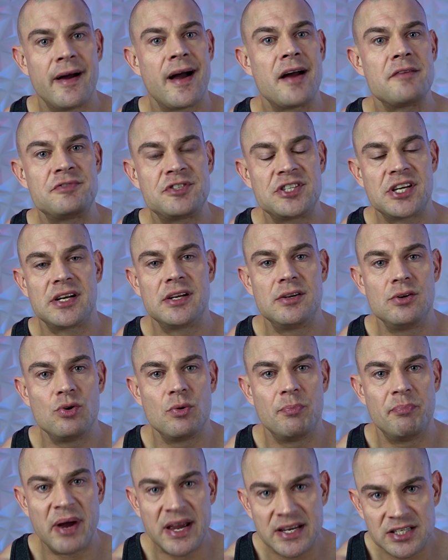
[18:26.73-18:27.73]
I've set a
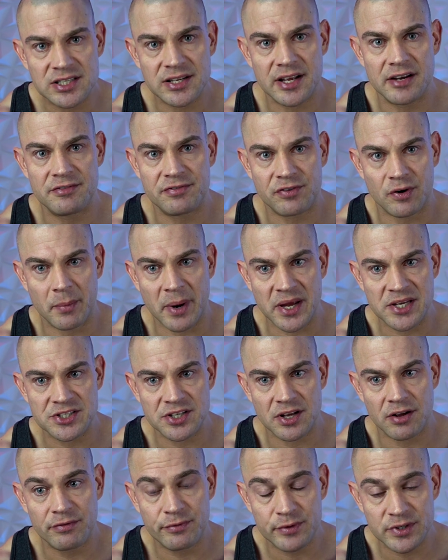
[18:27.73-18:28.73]
new baseline for
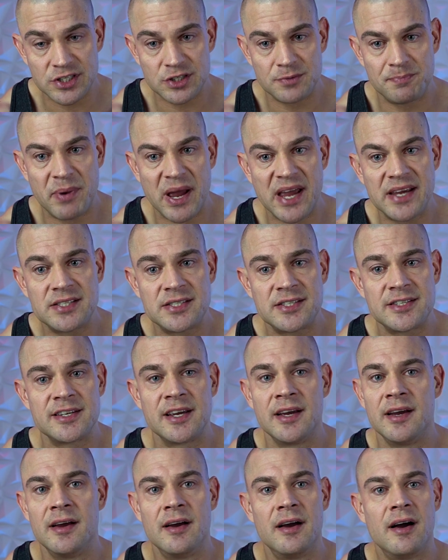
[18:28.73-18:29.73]
myself, which is based
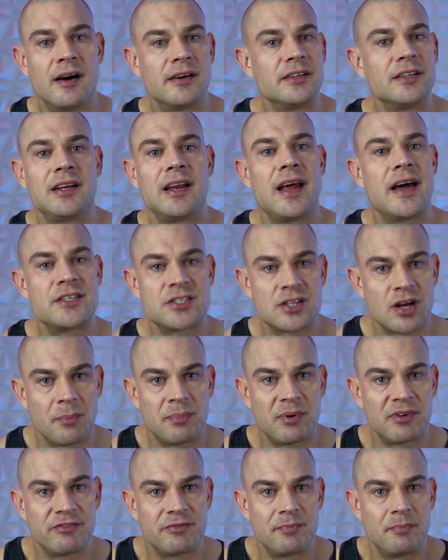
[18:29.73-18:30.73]
on the last
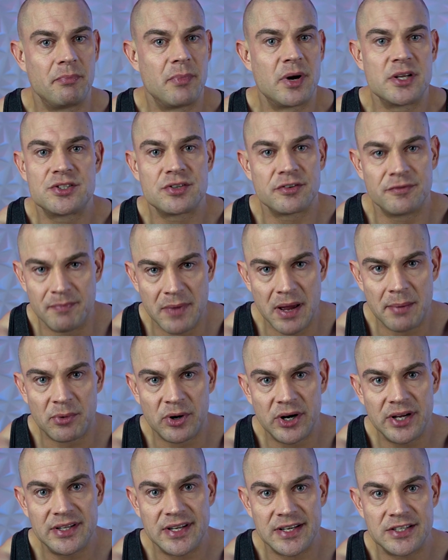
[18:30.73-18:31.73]
couple of months of
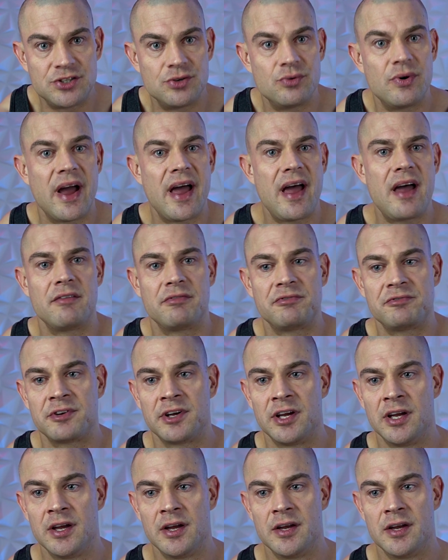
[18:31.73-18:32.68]
memory that you have.